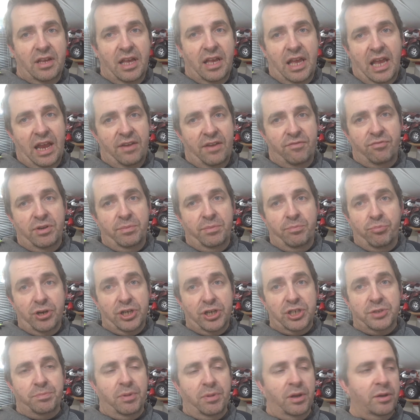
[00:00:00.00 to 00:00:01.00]
Every
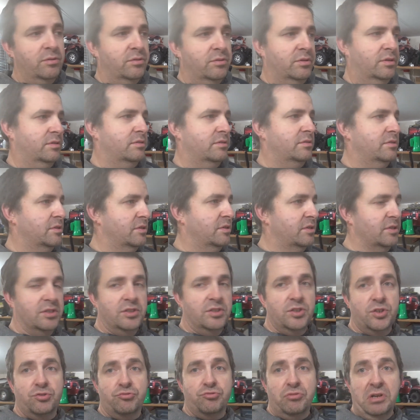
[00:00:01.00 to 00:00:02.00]
British bloke's
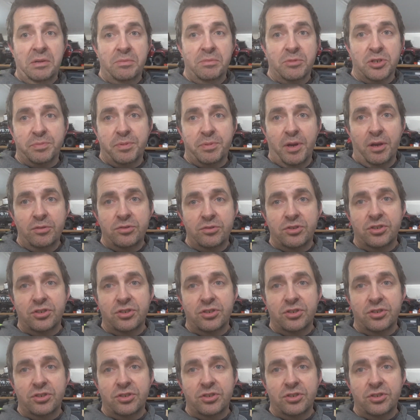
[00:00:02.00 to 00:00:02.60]
dream, I suppose,